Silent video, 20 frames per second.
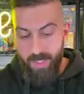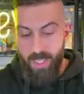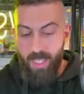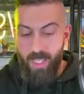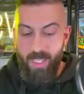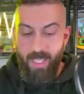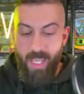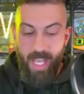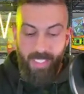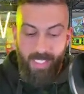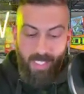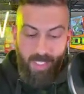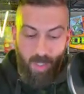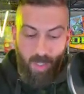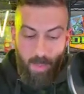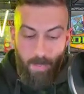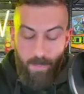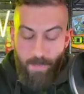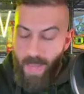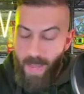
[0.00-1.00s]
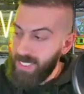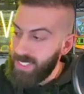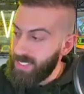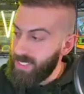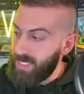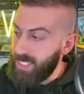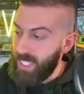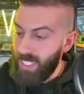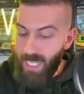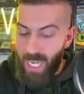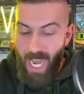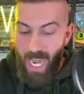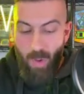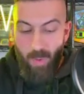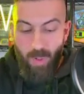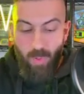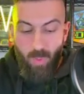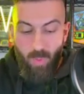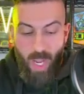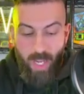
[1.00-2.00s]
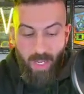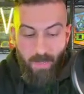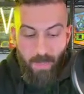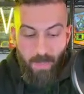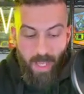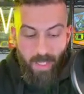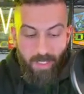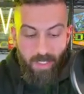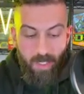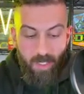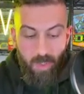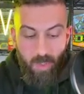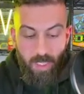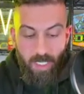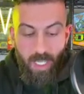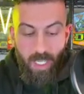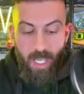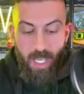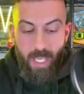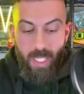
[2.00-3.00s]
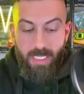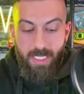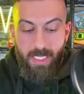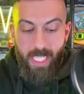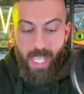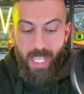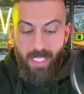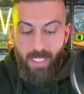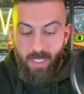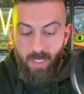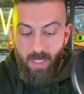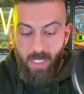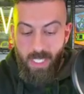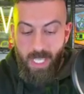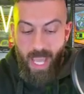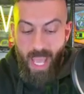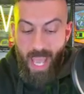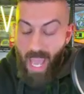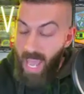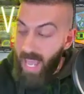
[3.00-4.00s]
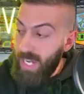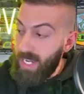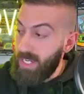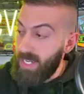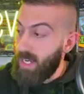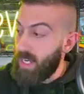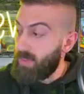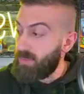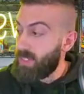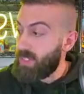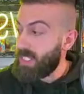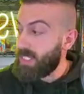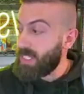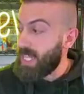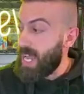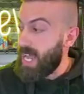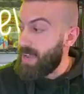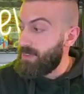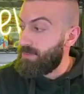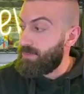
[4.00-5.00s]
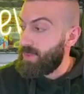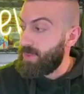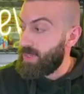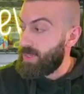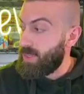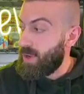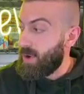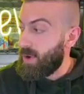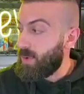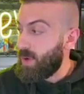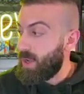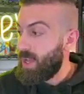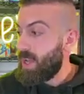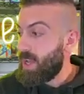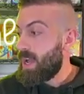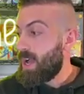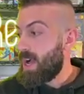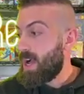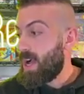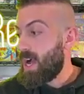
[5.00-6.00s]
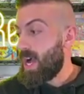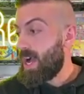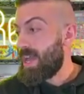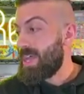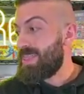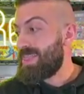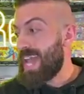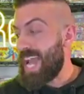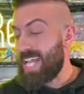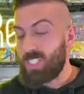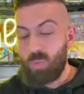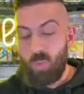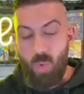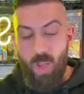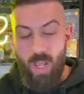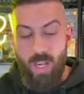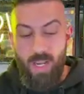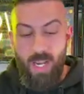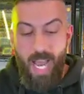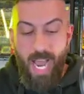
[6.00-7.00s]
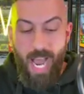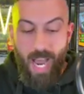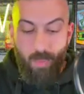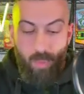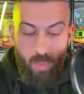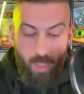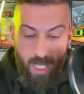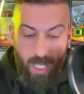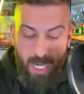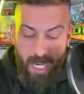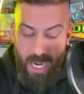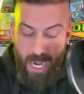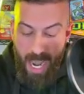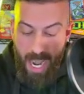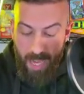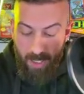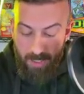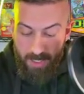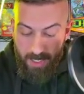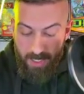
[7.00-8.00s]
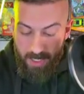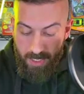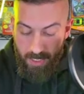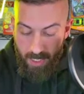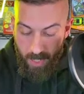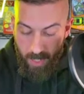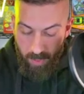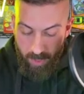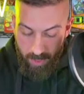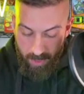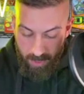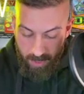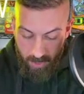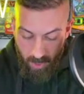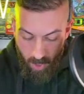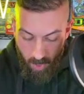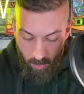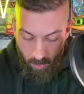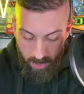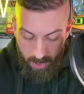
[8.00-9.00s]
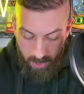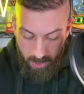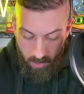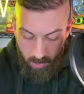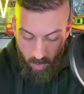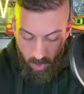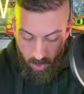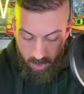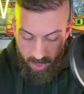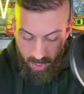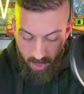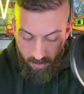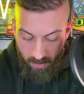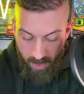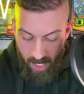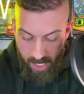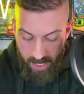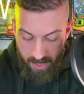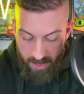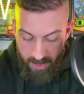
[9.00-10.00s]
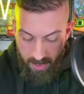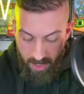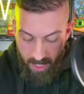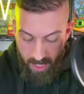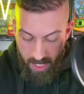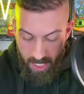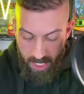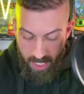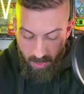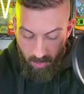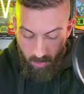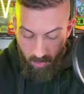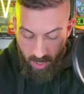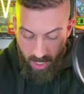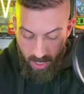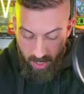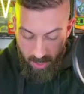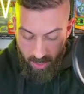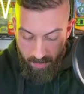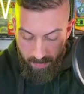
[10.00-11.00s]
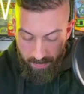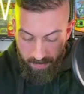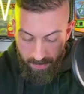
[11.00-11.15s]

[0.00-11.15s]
Yes, so the best thing I would recommend doing is staying till the end of the live video. Uh, and that's when I will announce, I really like this artwork as well, Giovanni's Nidorina.